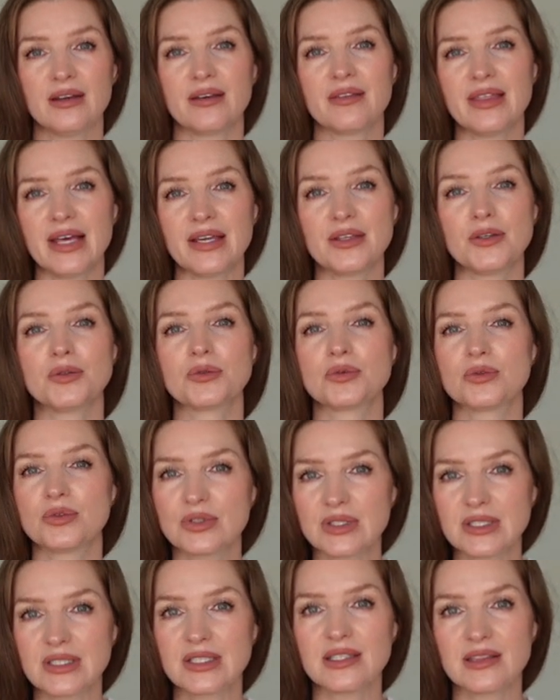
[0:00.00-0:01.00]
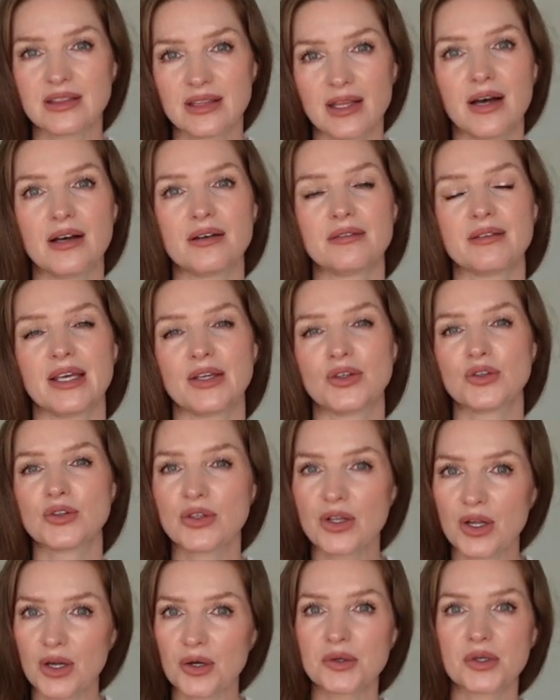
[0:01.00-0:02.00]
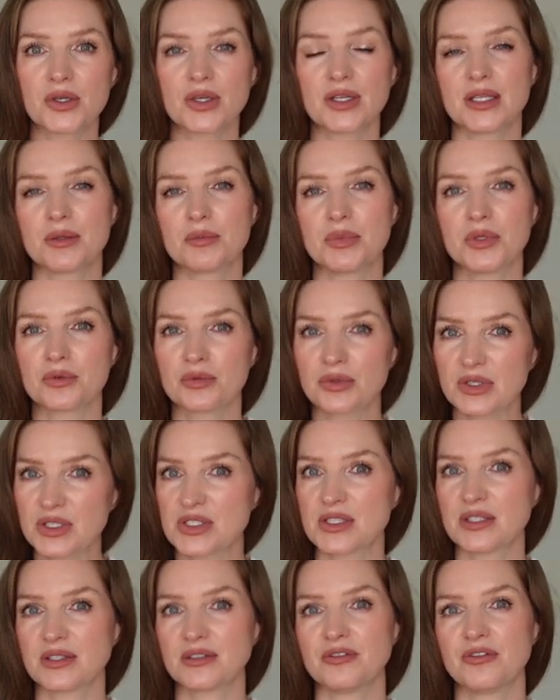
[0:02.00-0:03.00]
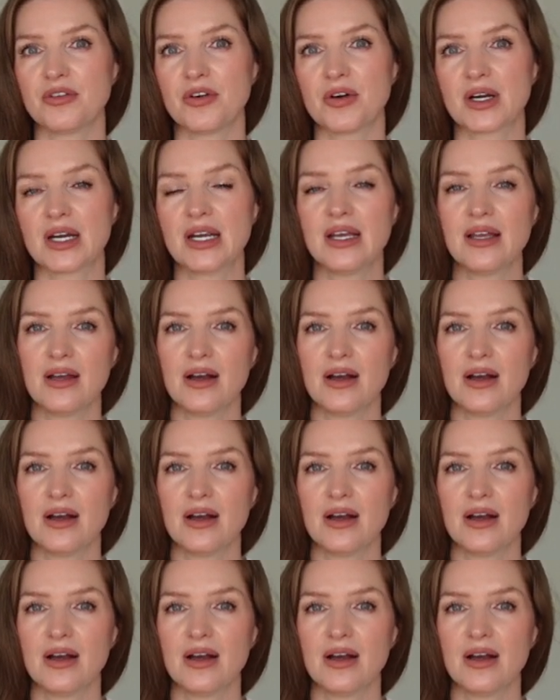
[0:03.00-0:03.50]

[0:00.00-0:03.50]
that you really love, that you know you're gonna be reaching for